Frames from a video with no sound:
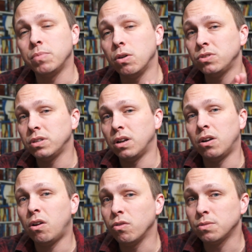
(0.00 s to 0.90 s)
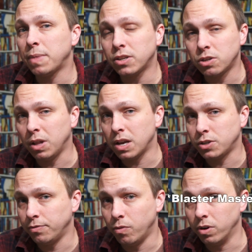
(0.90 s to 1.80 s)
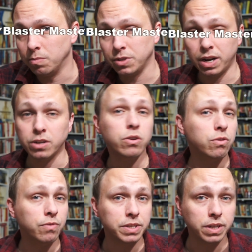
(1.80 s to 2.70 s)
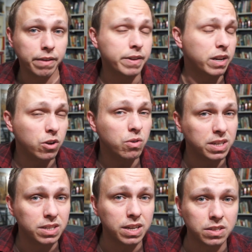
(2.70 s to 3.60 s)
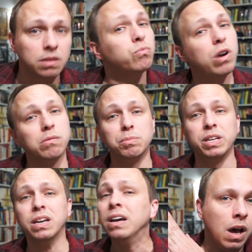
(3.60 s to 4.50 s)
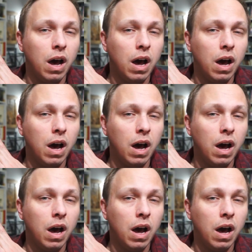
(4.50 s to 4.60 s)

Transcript: Post it on all those Master Blaster forums that I know you visit and that I know exist, probably.